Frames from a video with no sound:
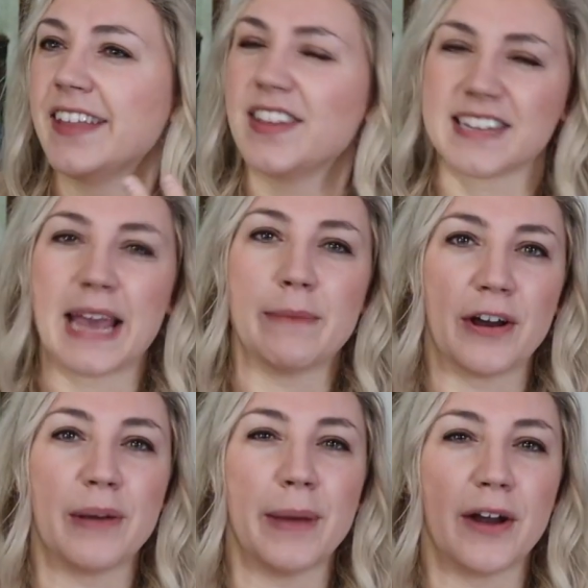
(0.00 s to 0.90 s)
this came
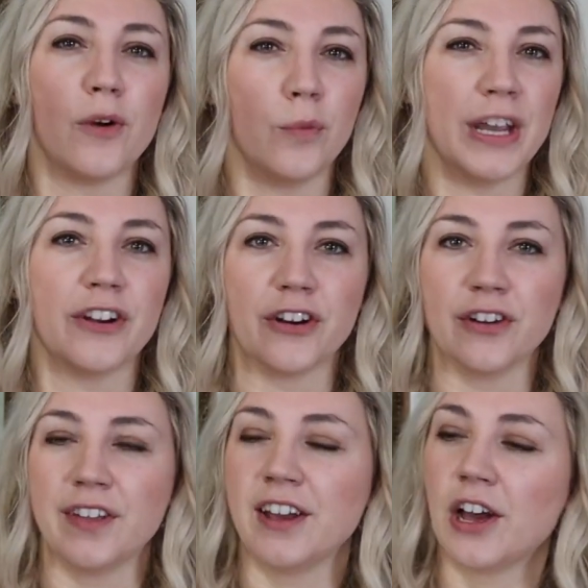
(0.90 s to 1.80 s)
out about a week
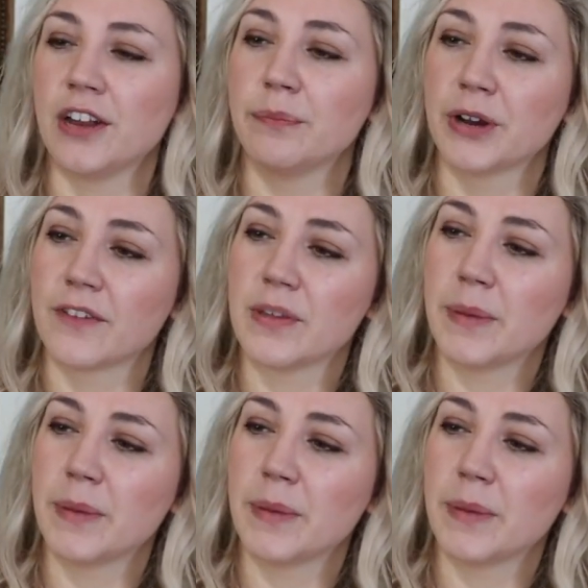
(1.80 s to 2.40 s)
early on Book of the